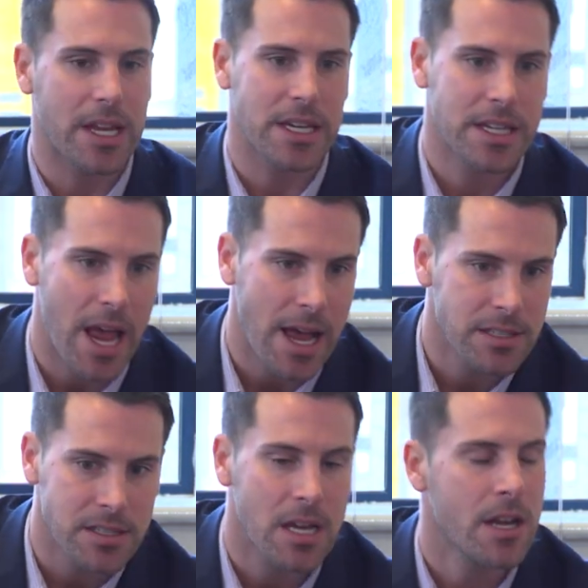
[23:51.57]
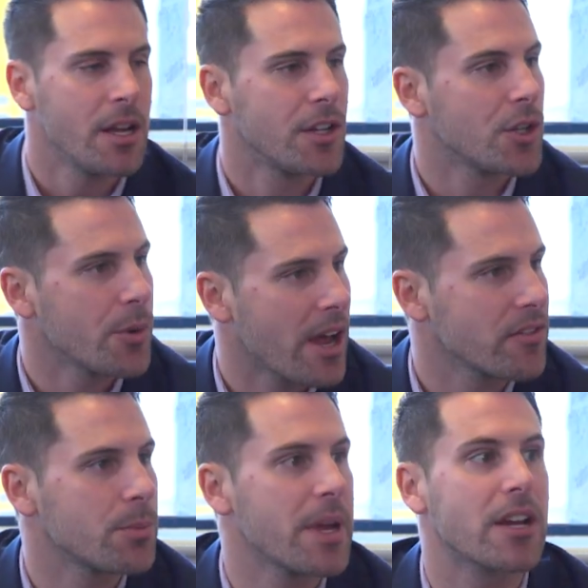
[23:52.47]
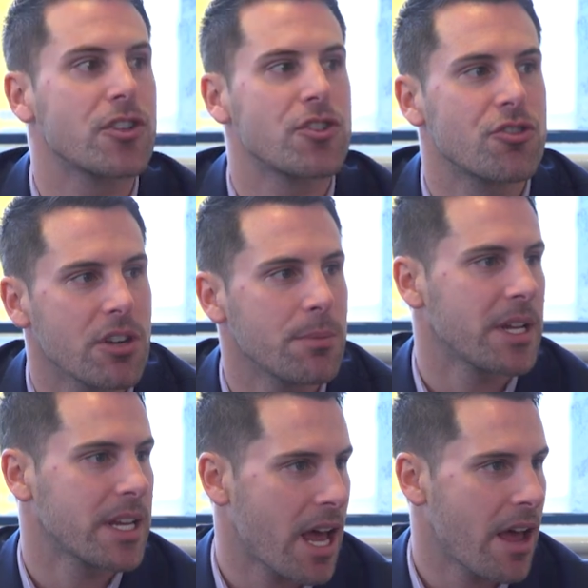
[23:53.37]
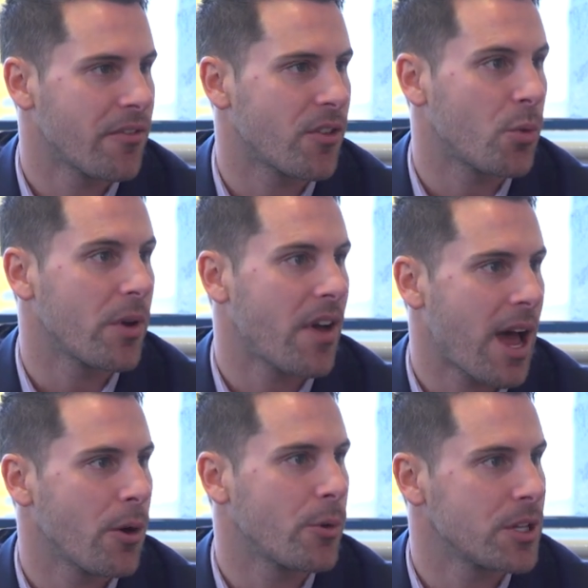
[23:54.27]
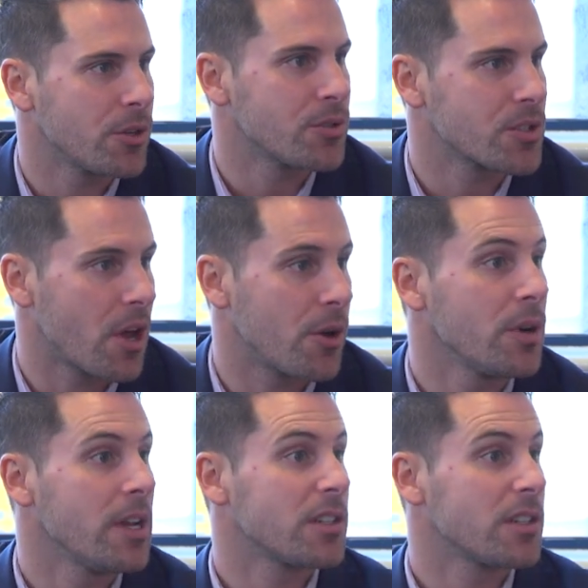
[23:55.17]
Yes. Do we have to be extremely careful with how we do so